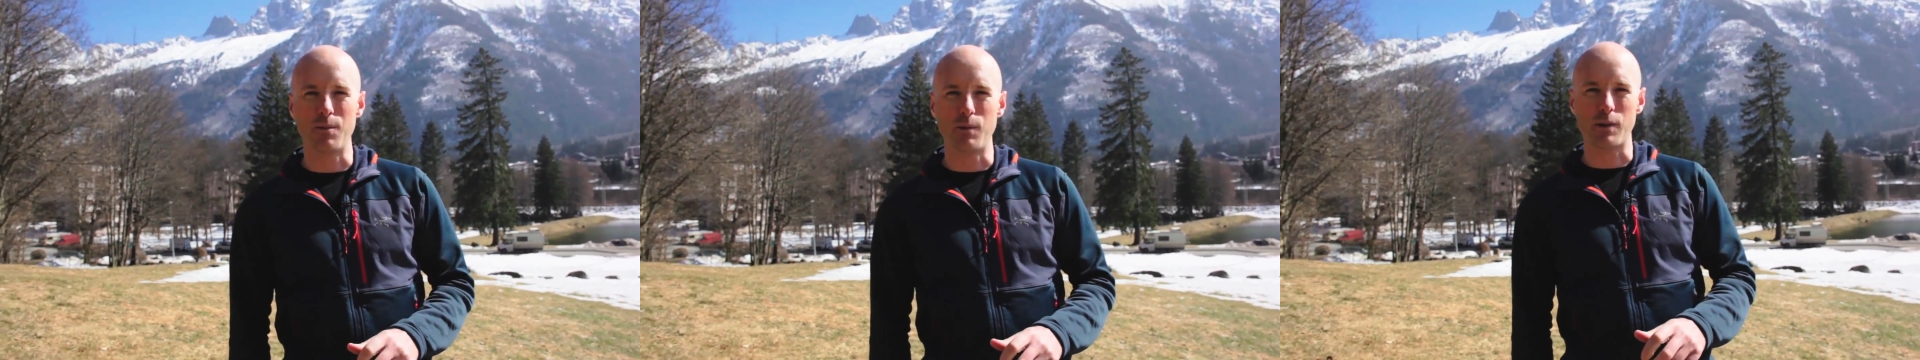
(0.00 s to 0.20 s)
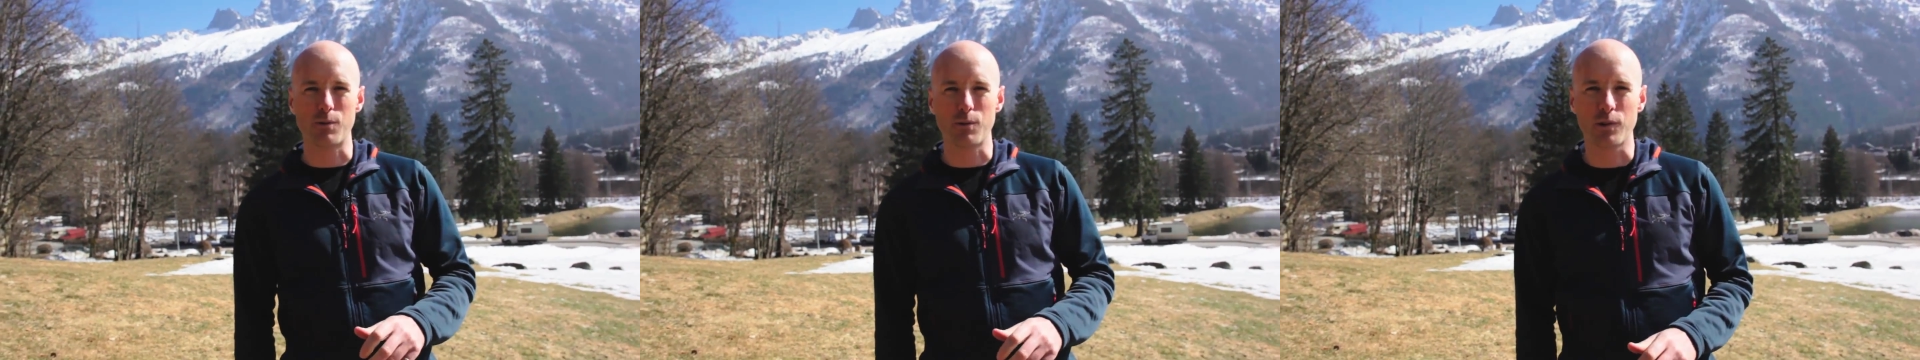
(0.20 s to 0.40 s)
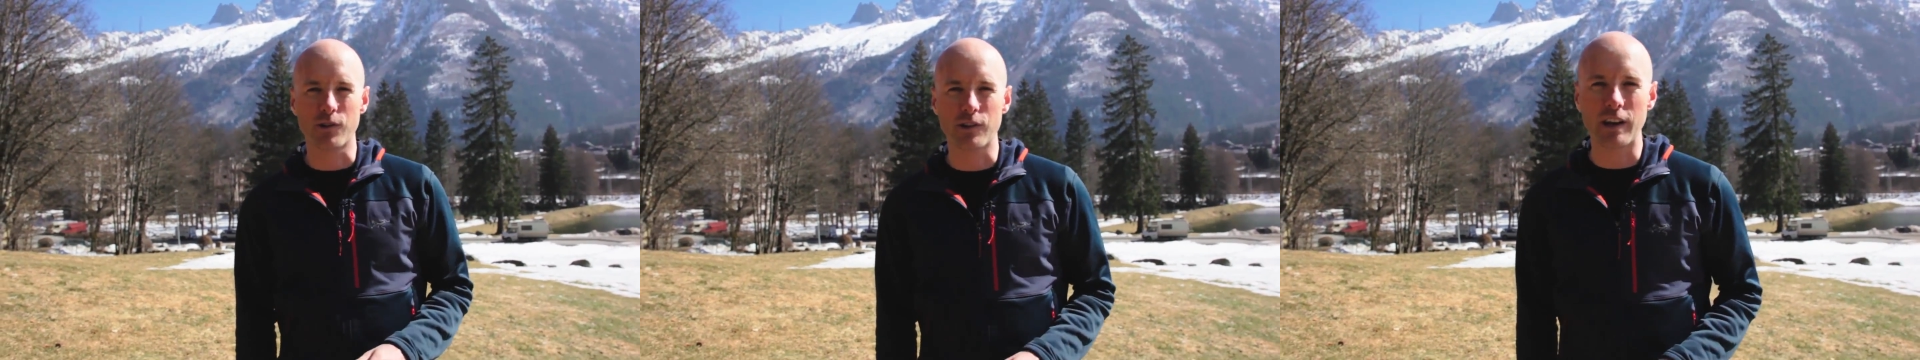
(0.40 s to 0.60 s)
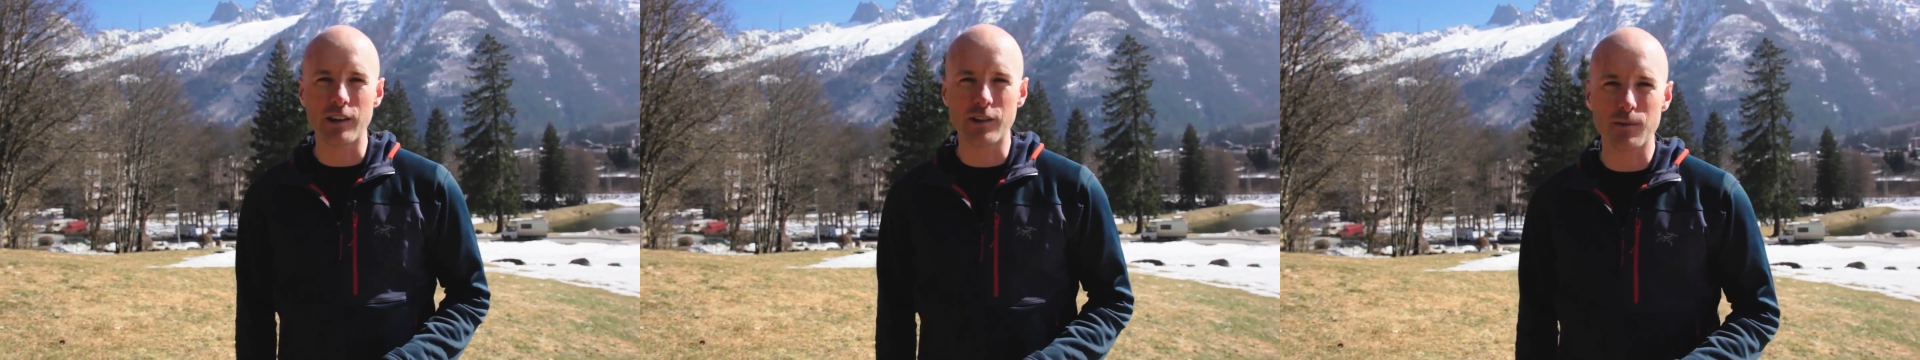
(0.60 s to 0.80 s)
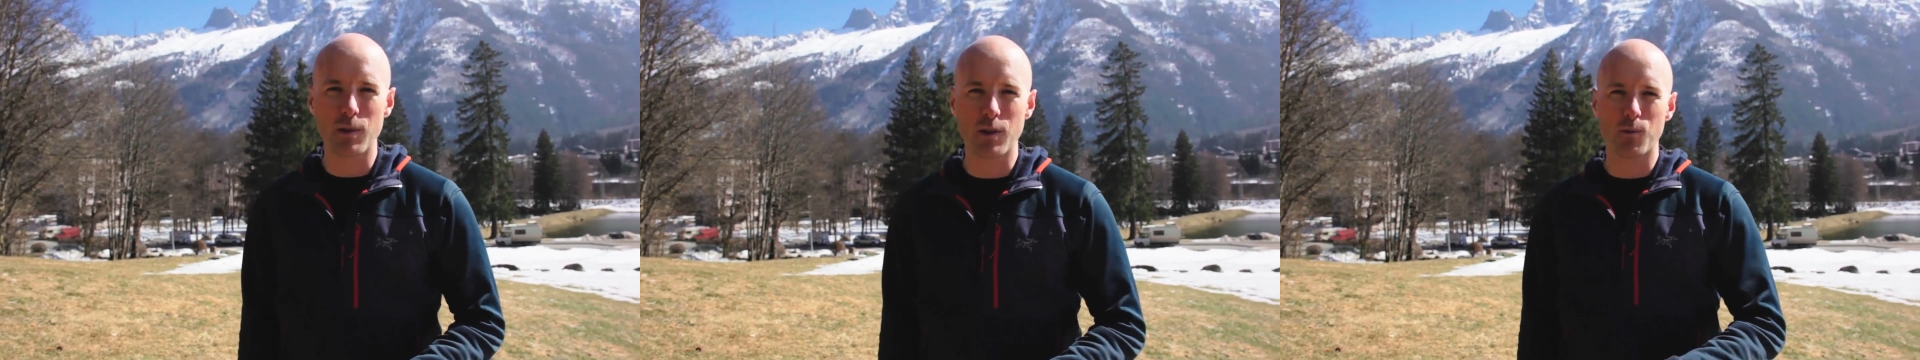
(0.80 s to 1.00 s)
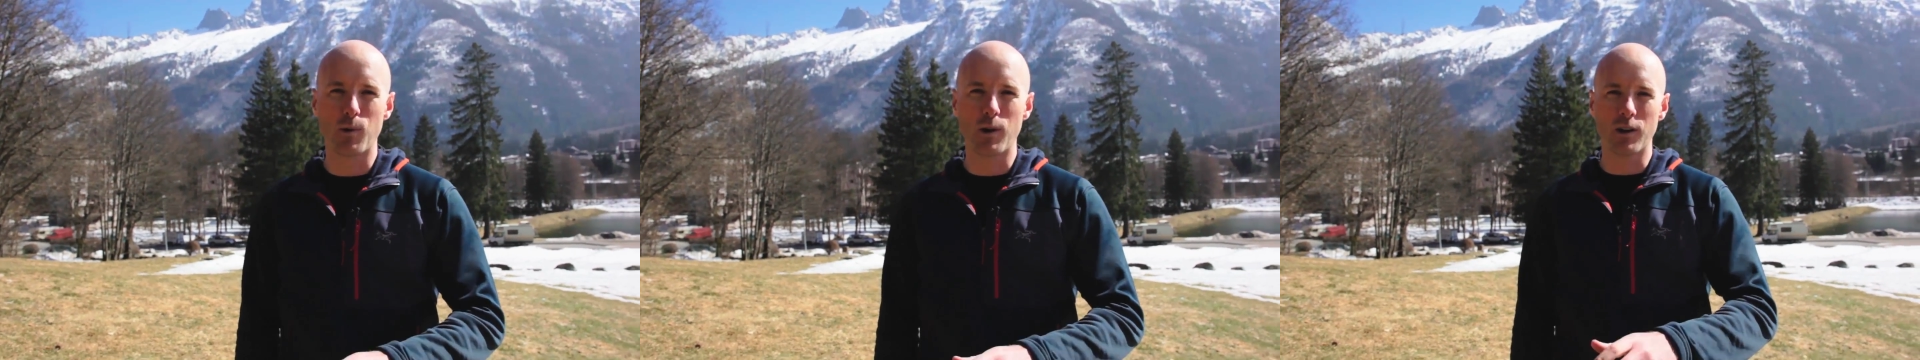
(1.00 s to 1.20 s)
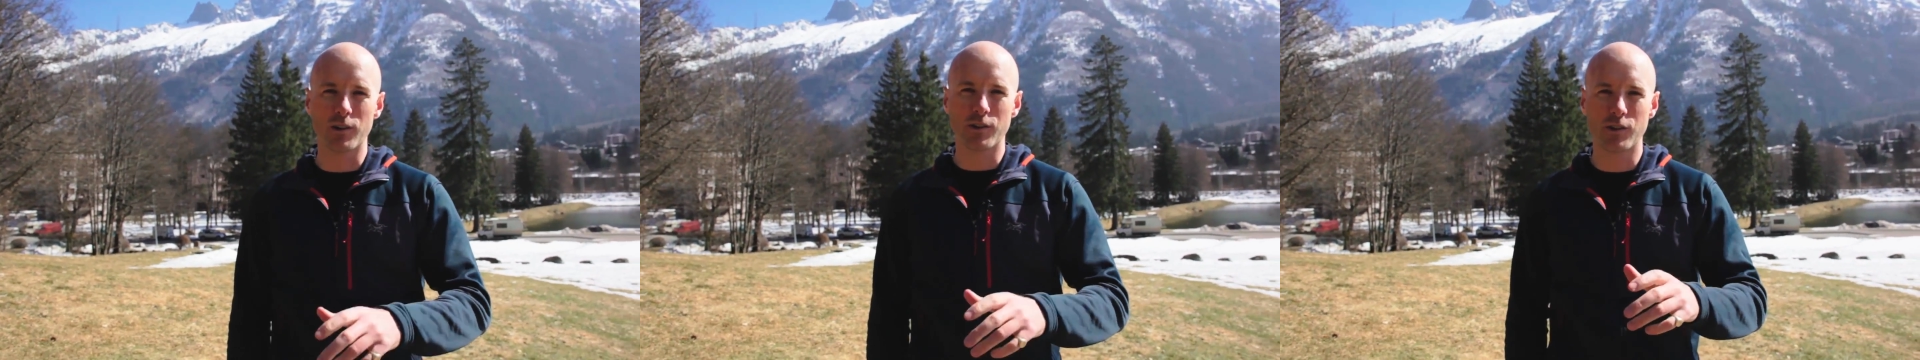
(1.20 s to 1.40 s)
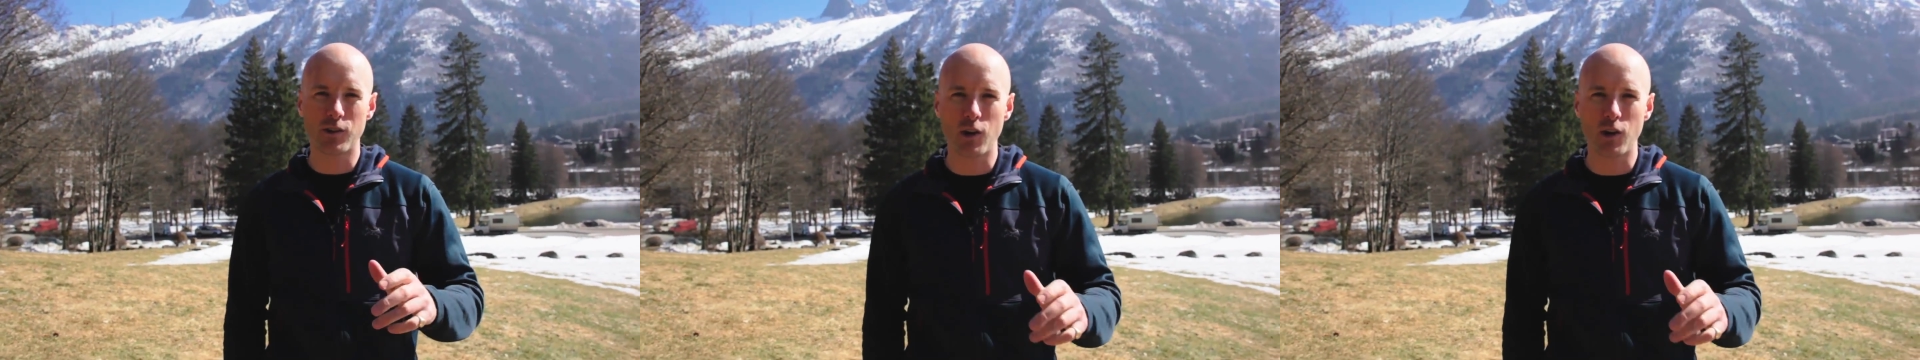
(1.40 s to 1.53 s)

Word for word: which will see some of the world's